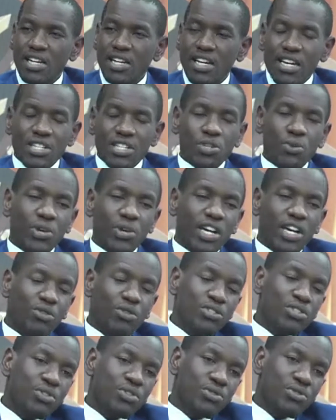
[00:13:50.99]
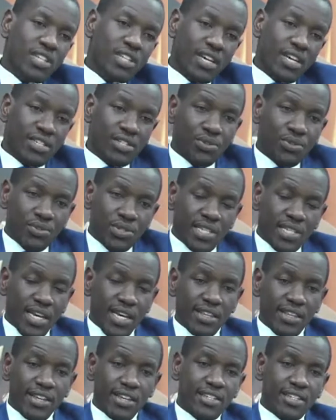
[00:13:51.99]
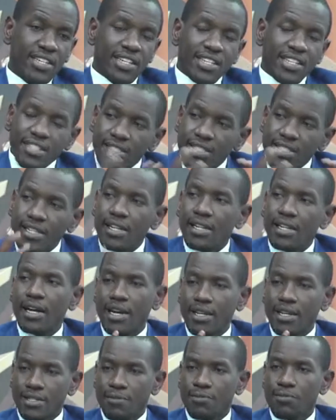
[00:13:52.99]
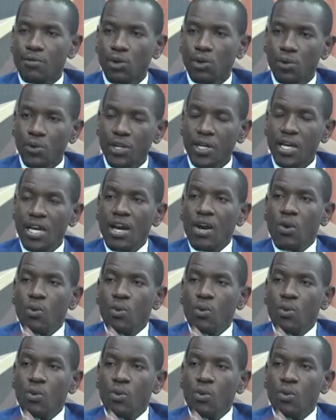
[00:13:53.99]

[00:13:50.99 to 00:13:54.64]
Mm-hmm. So we cannot use that to say that he still has a following.